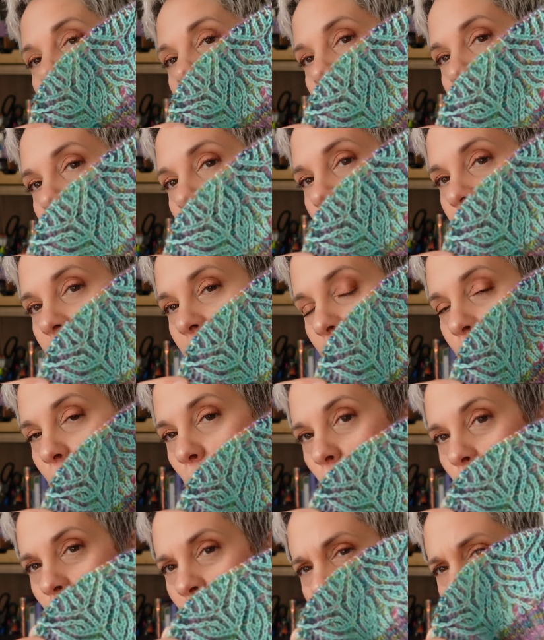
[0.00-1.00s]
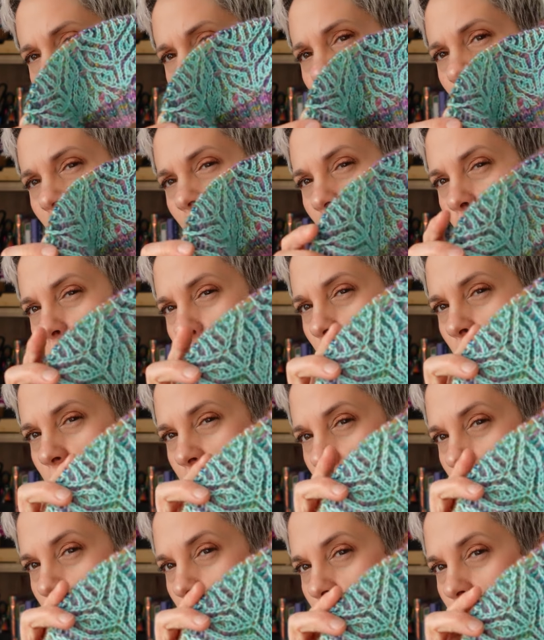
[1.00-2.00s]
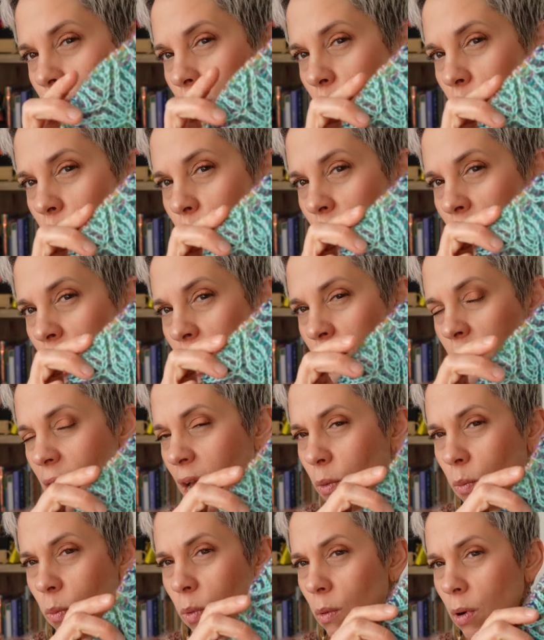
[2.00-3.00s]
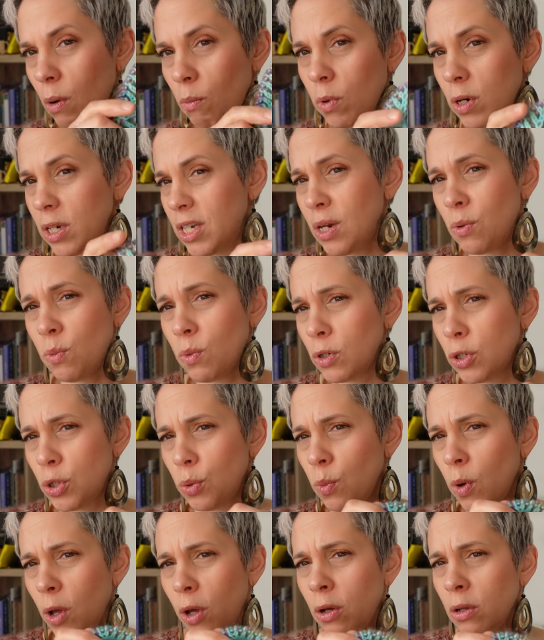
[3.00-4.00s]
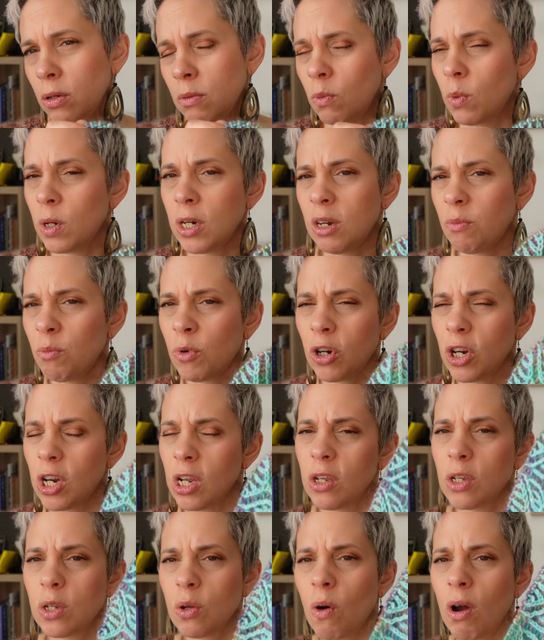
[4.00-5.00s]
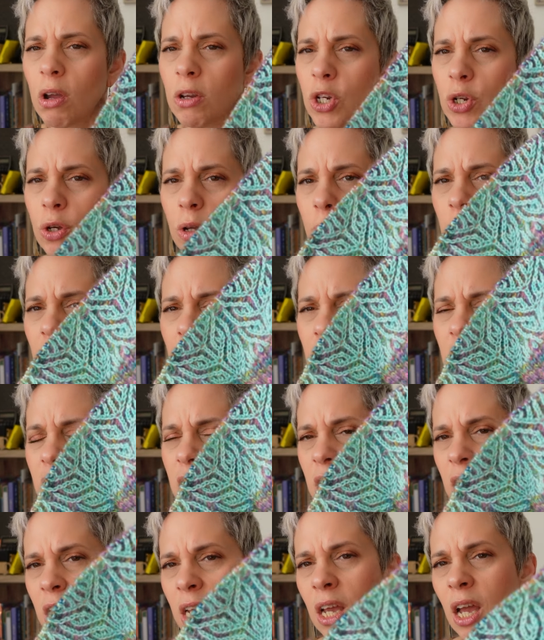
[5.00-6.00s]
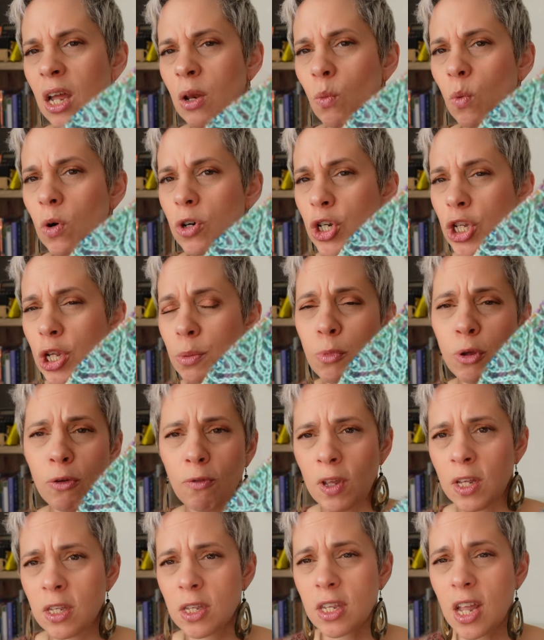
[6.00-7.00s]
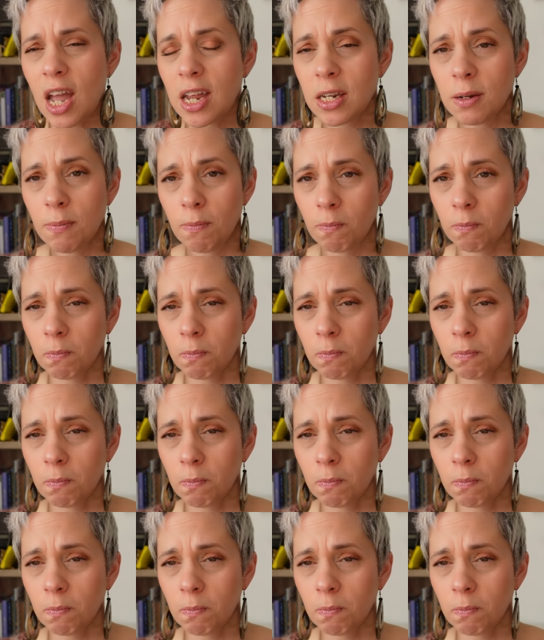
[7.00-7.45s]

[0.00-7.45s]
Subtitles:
on Monday morning. What I wasn't willing, I didn't want to work on Monday morning, so I took up my knitting and watched a movie instead.